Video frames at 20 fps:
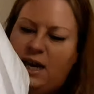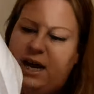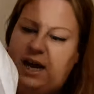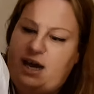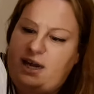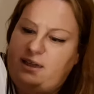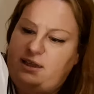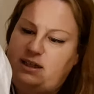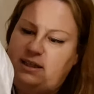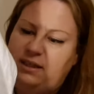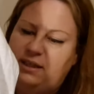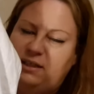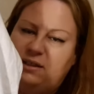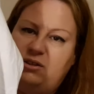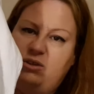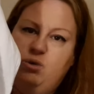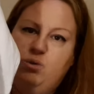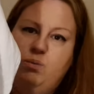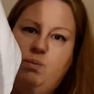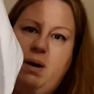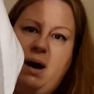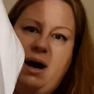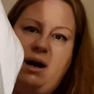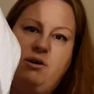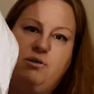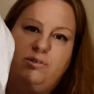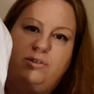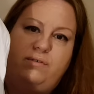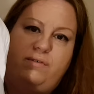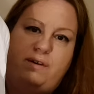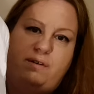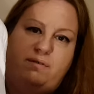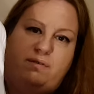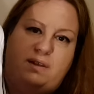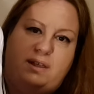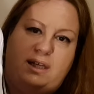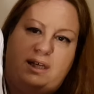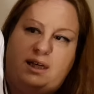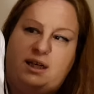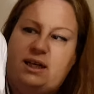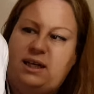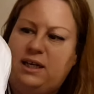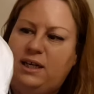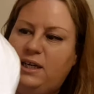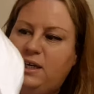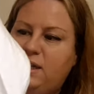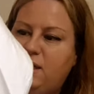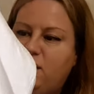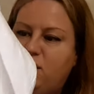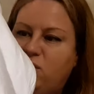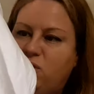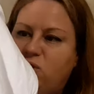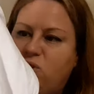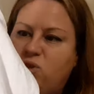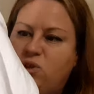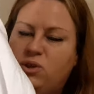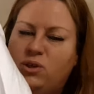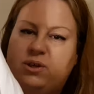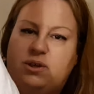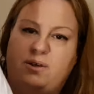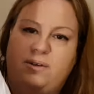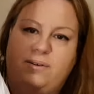and it is £2.50 each.